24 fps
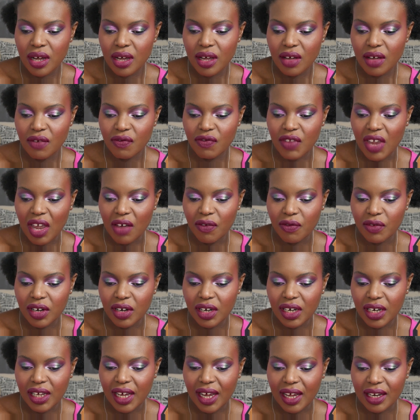have
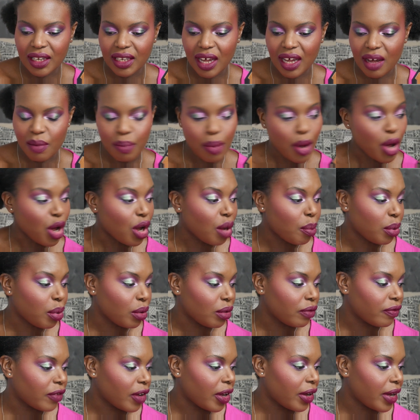definitely had that
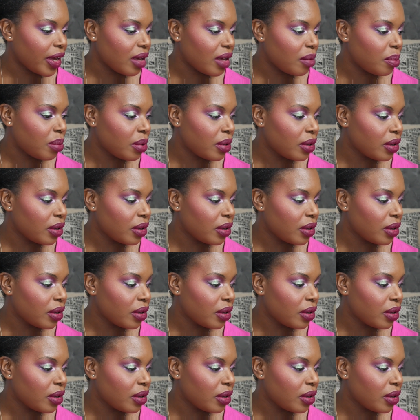purple vibe.